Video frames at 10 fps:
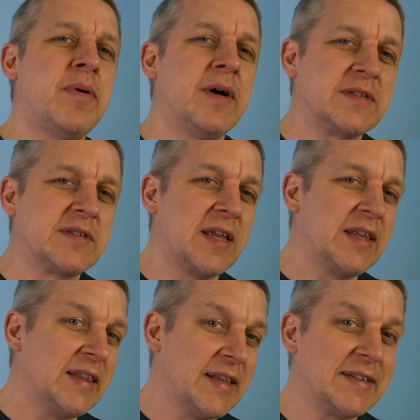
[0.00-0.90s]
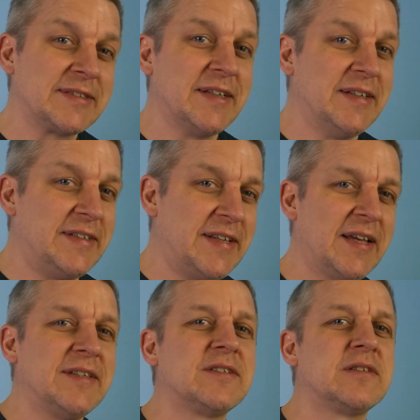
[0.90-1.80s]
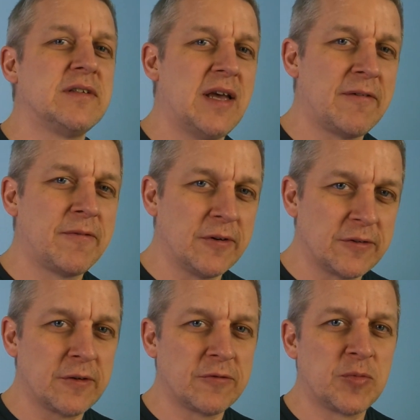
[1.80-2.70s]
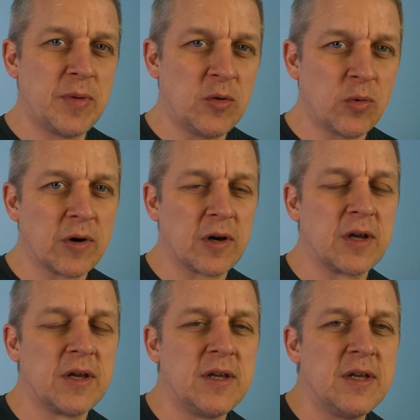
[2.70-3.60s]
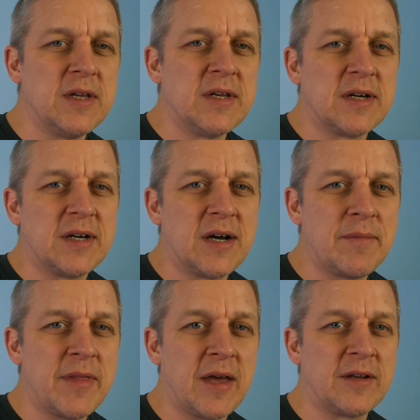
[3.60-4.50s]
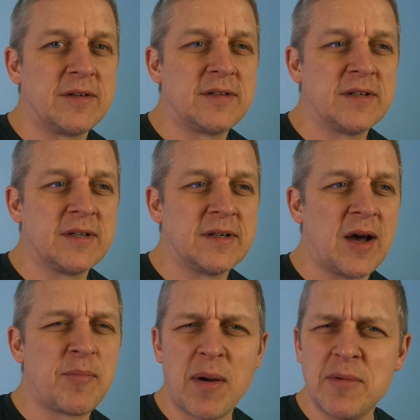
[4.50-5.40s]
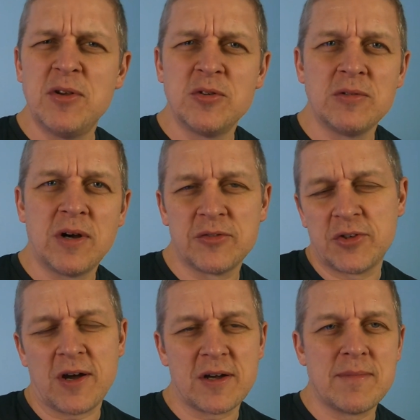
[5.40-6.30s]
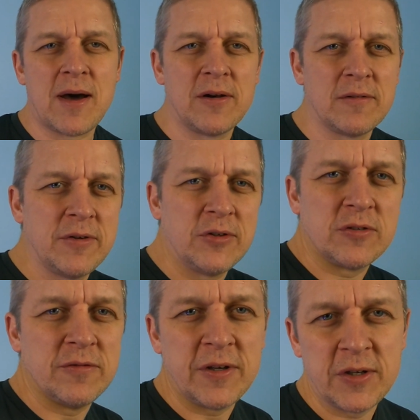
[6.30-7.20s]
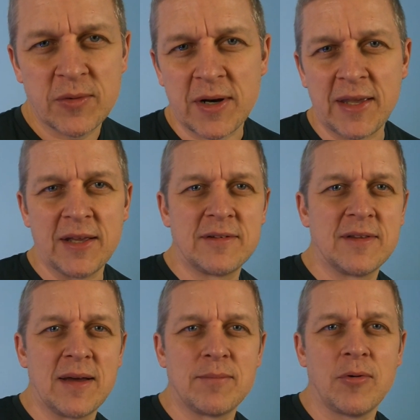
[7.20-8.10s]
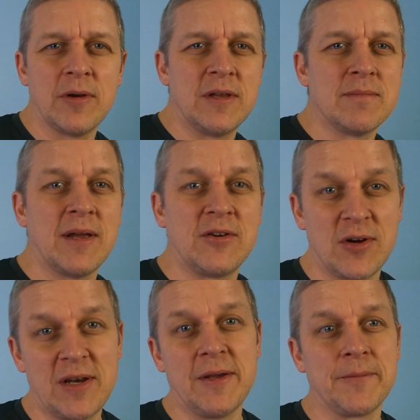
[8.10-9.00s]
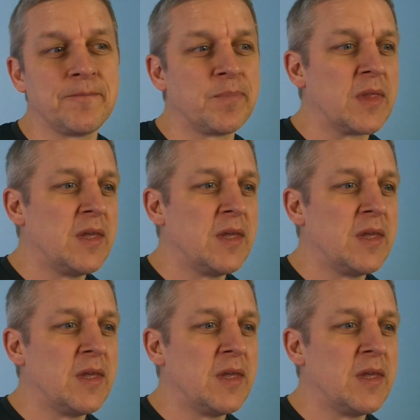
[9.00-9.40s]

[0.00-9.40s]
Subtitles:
but slightly less intense efforts of speed work that I'll talk about in a future video when I get to that point in my training.